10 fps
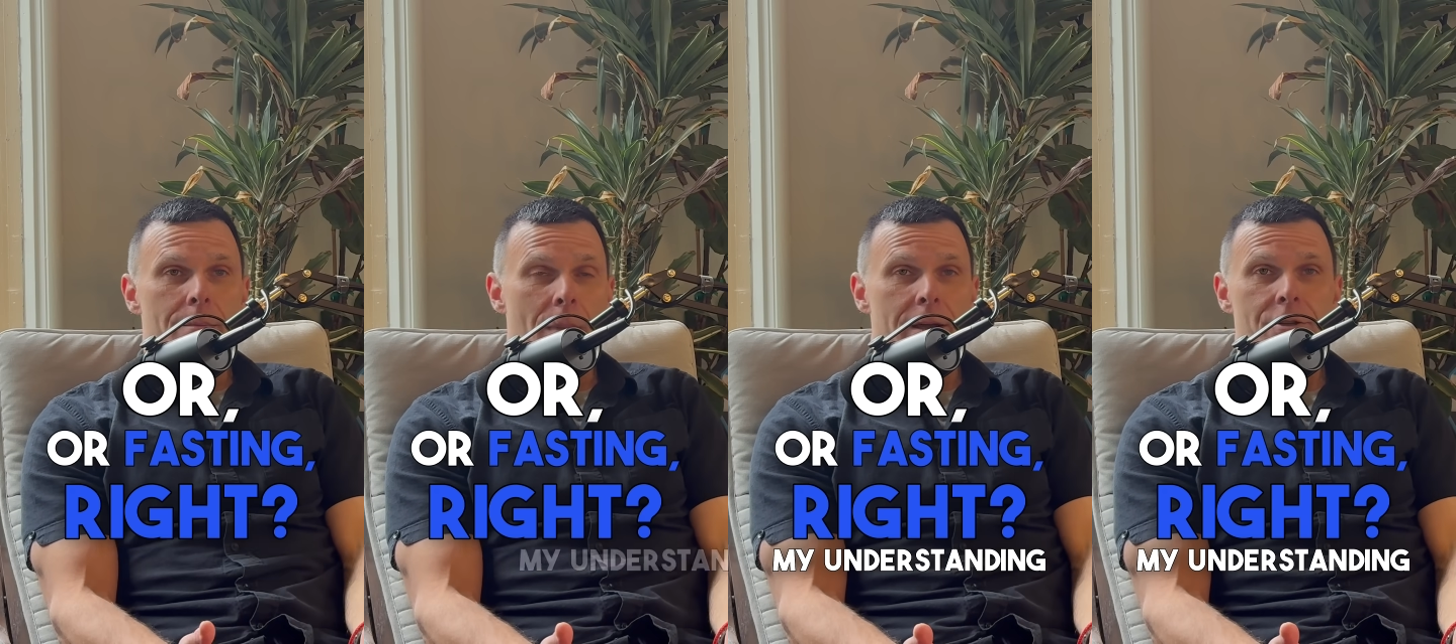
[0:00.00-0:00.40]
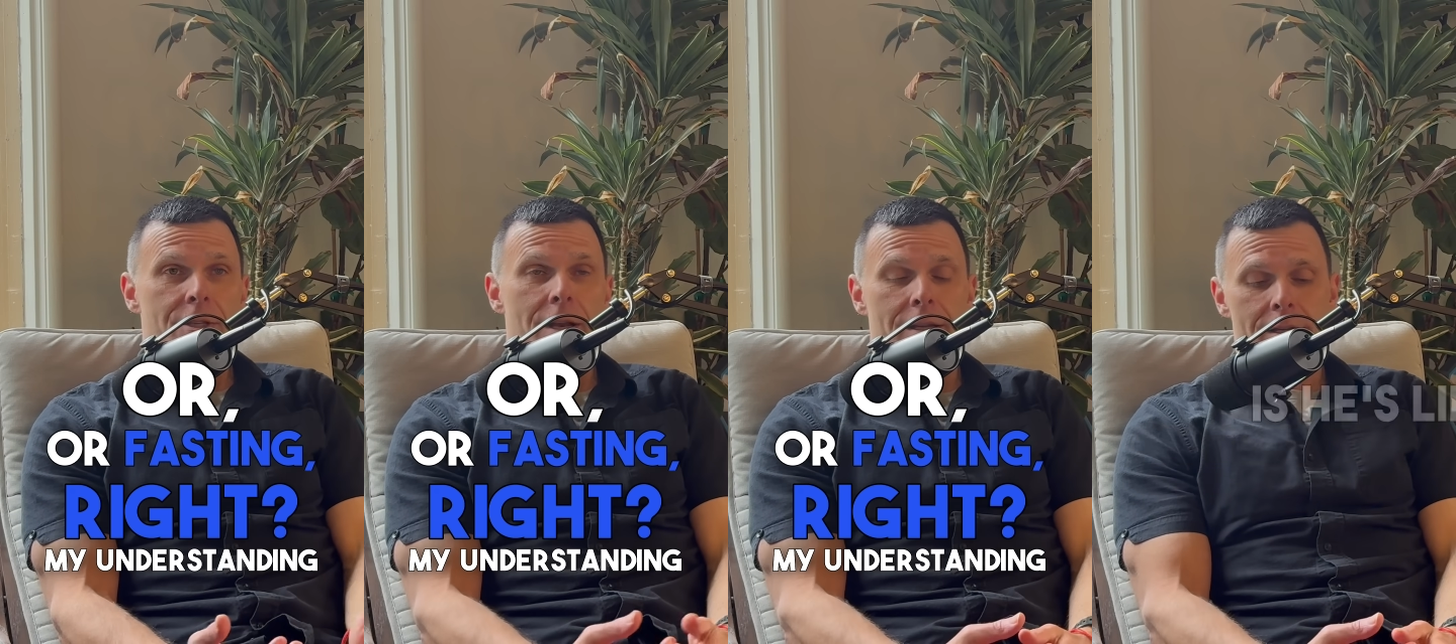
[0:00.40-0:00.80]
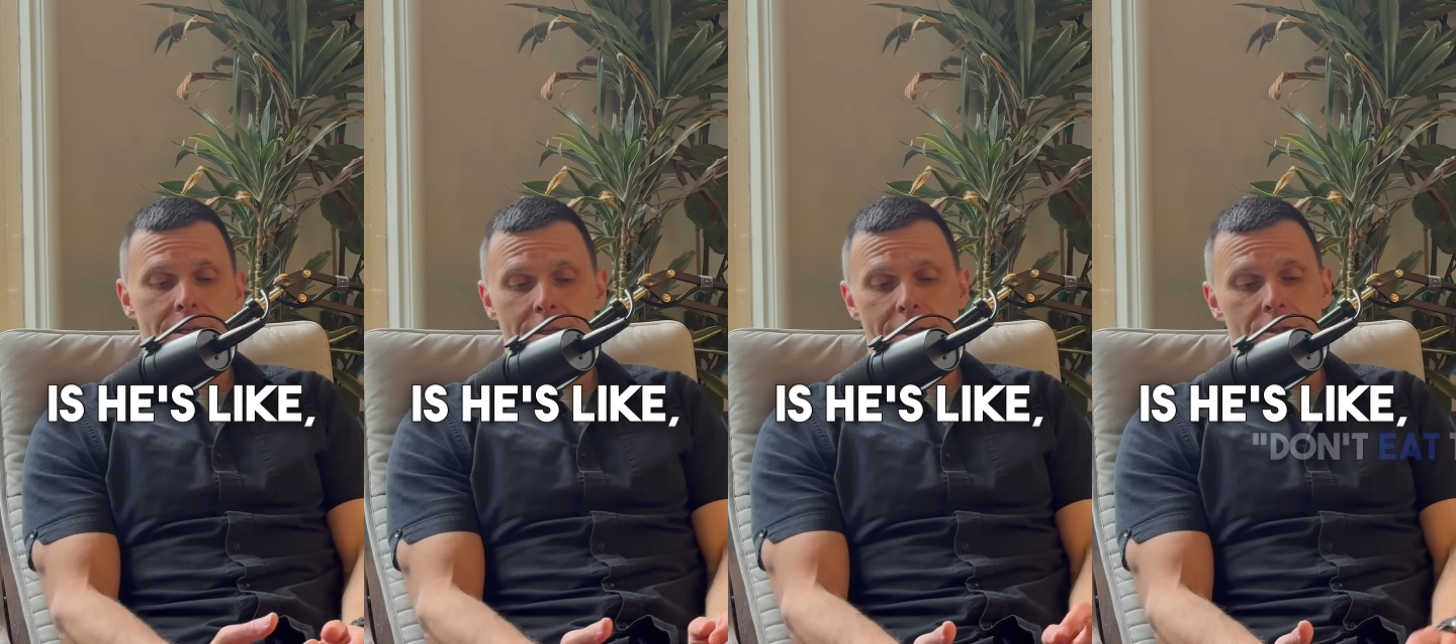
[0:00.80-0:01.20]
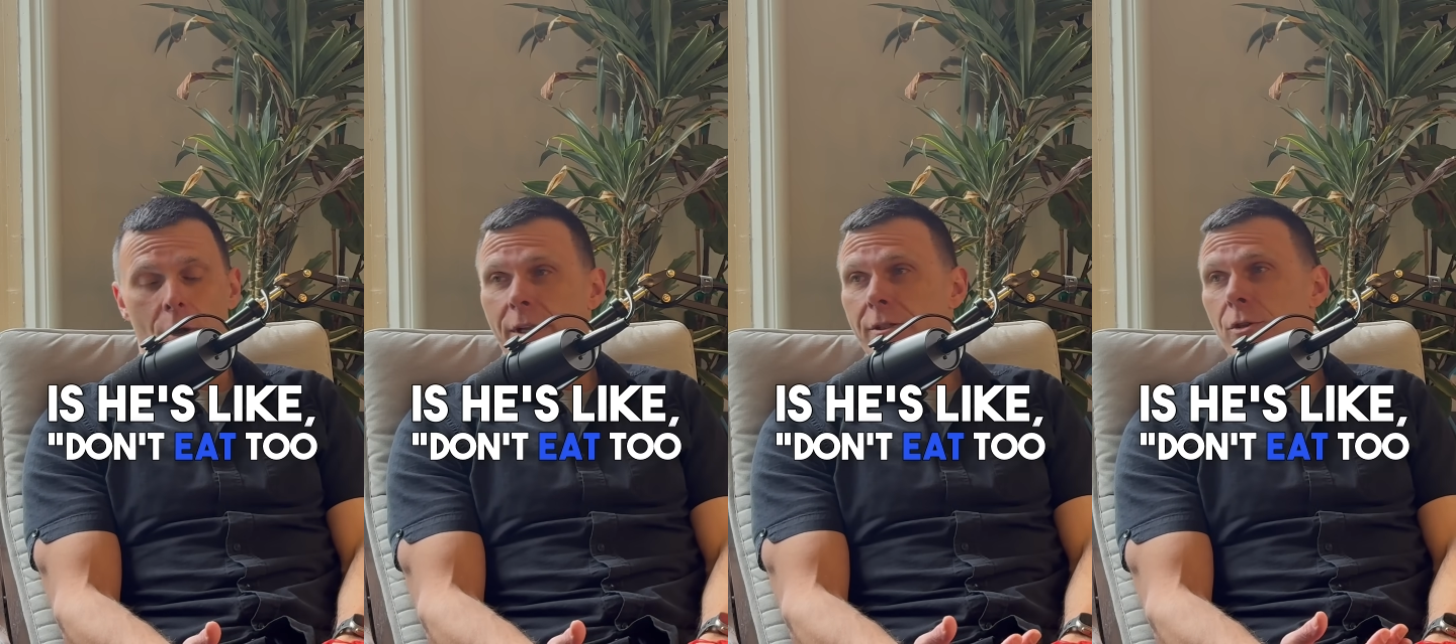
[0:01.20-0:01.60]
My understanding is he's like,
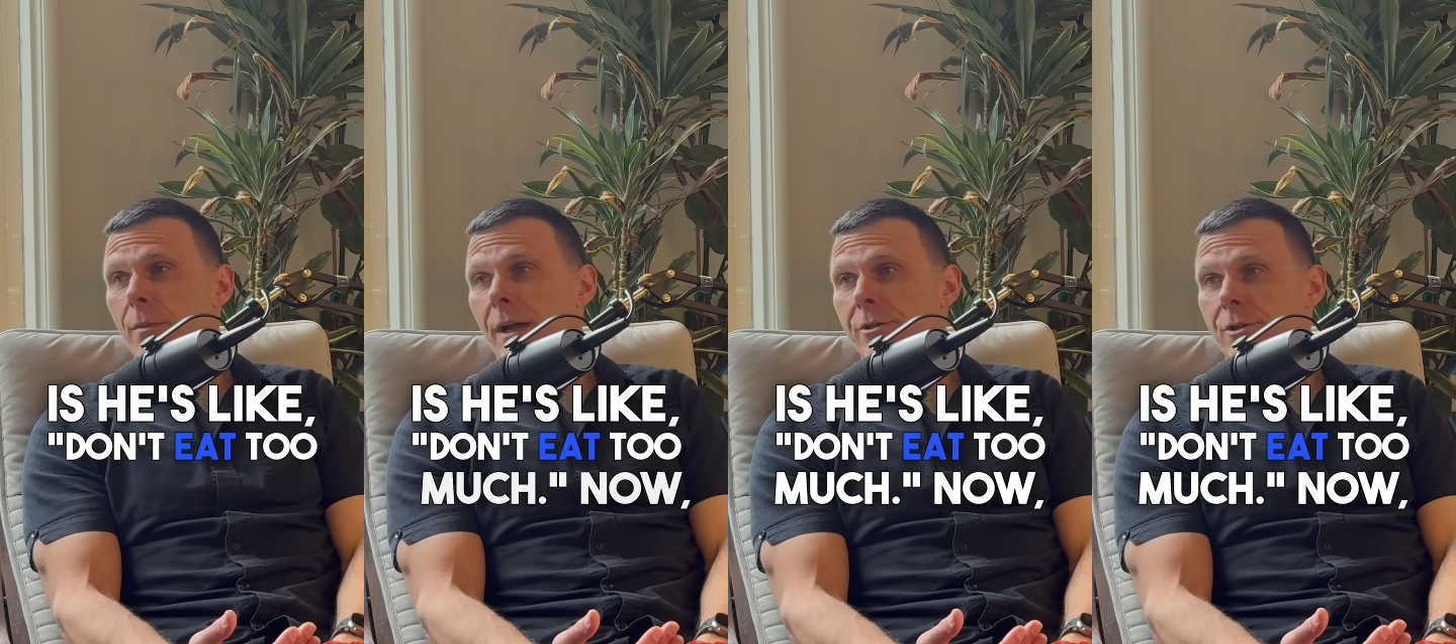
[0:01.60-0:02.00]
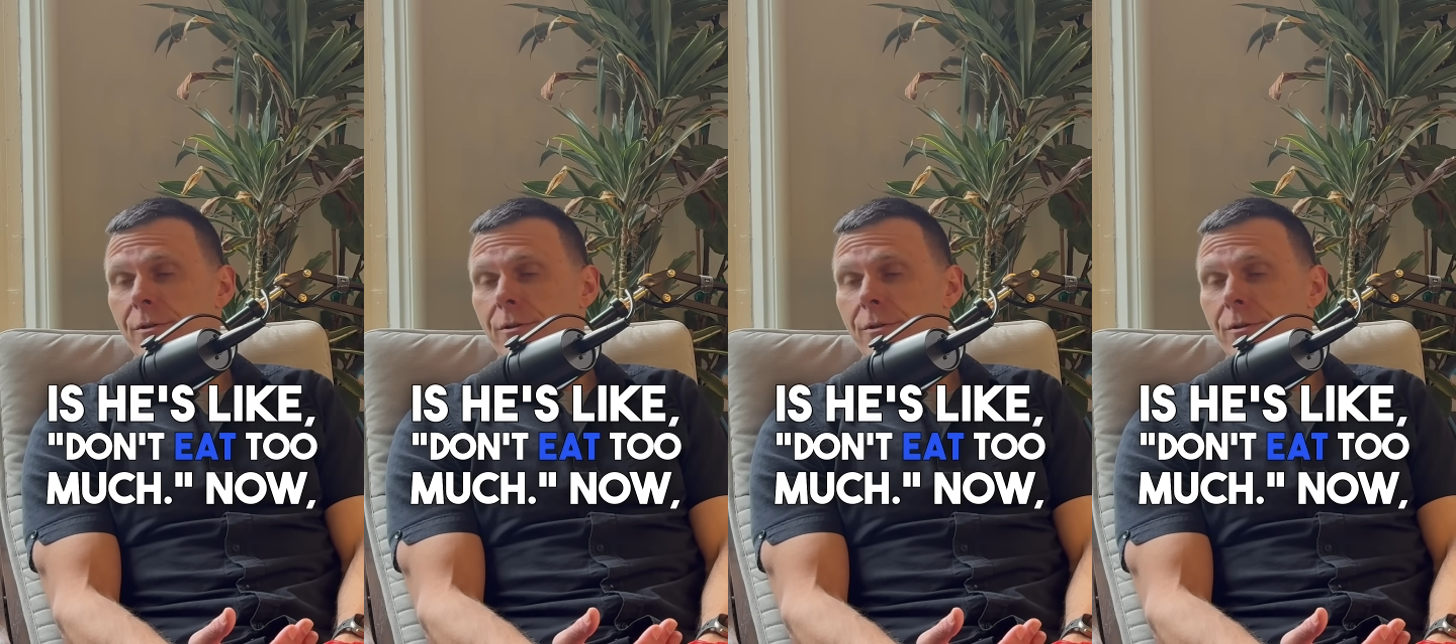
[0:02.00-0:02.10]
don't eat too much.